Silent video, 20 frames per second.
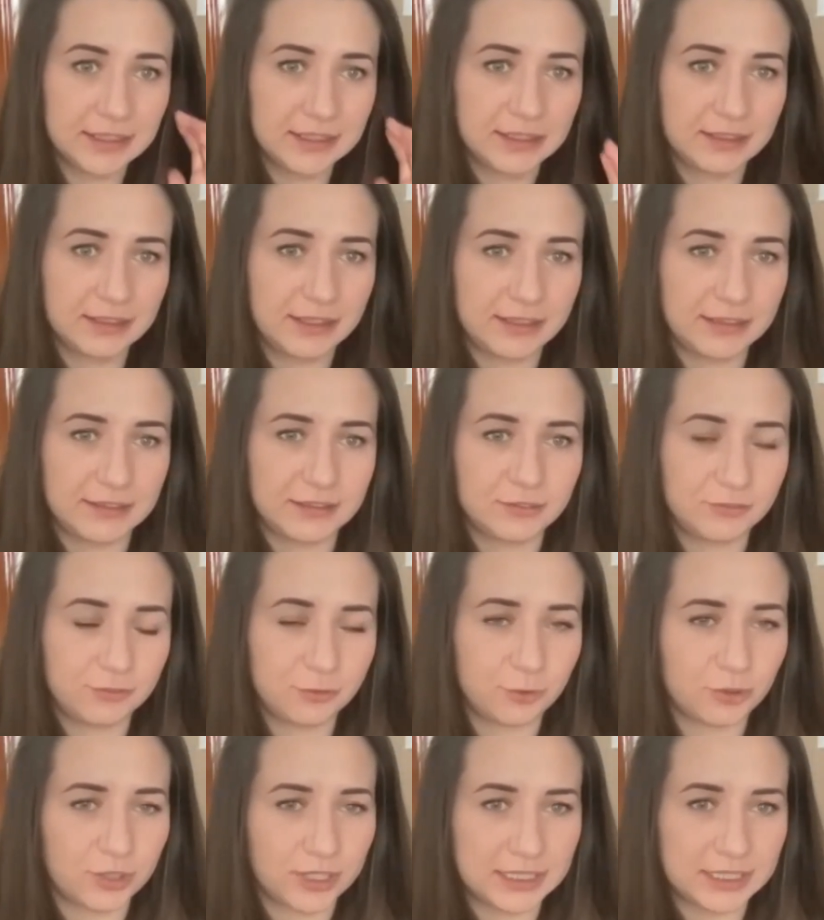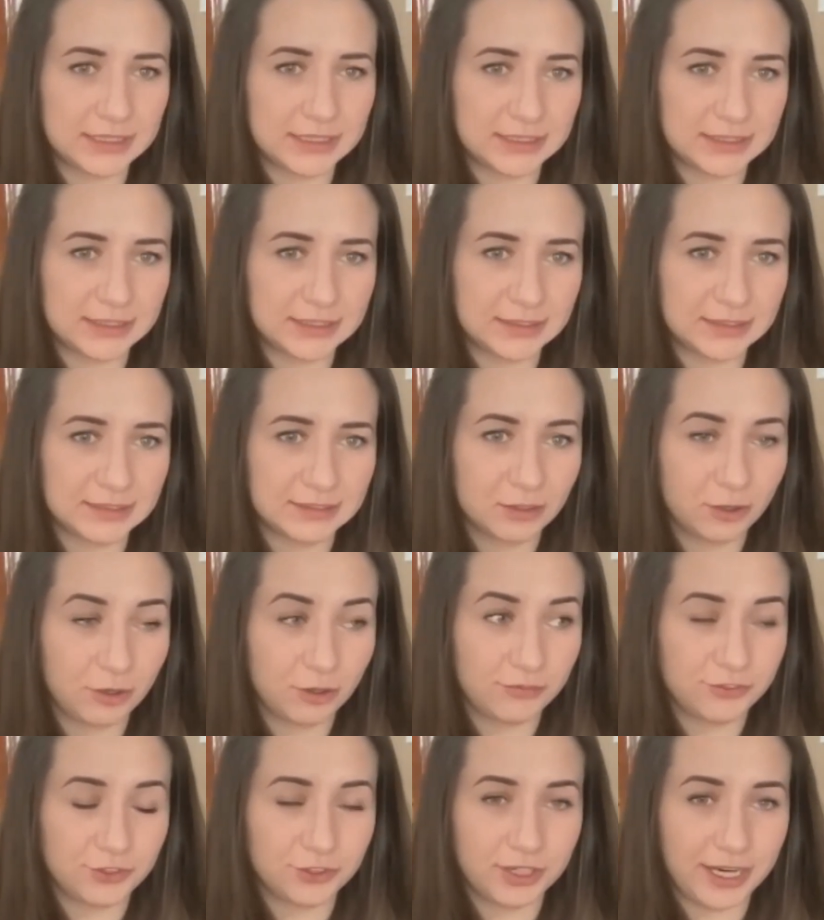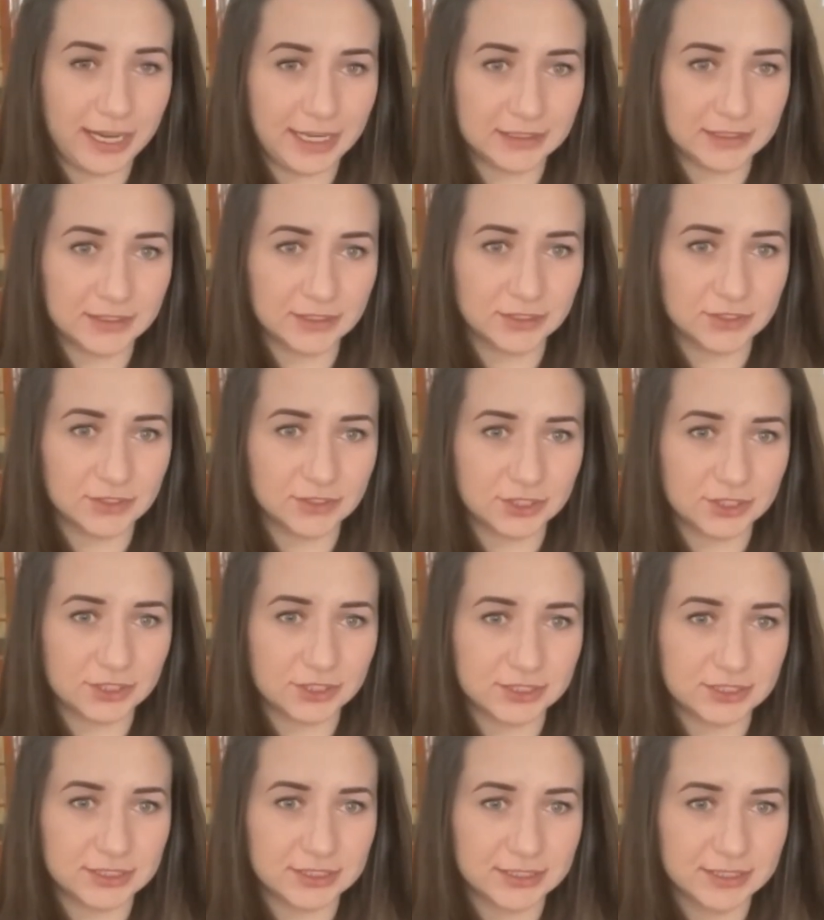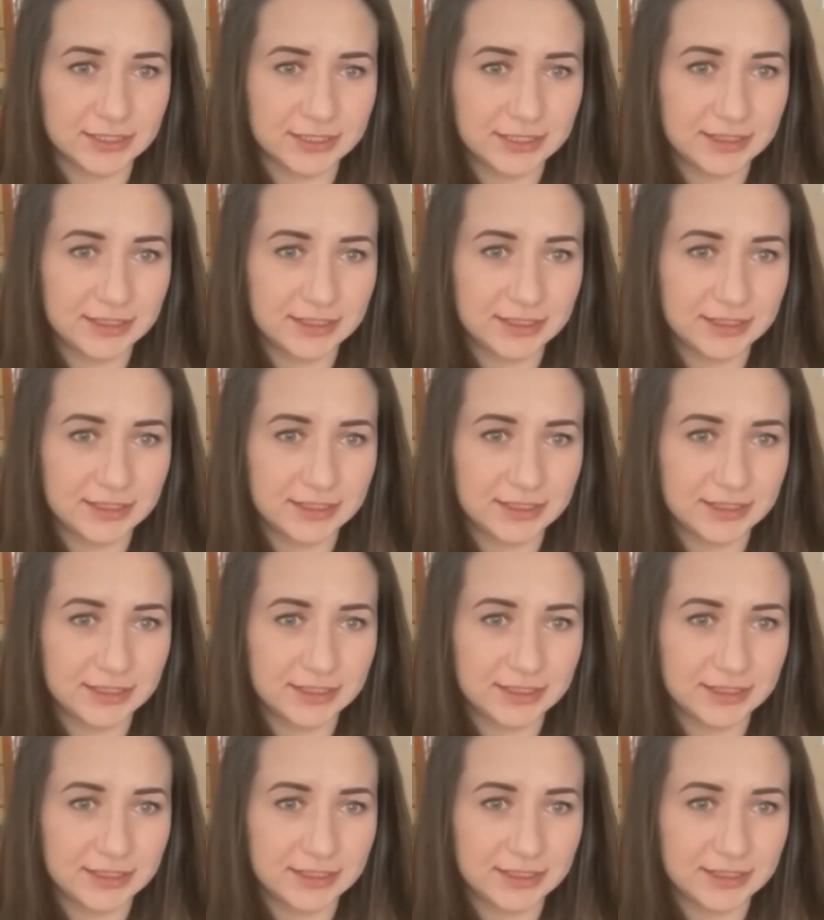like the voice of your ancestors.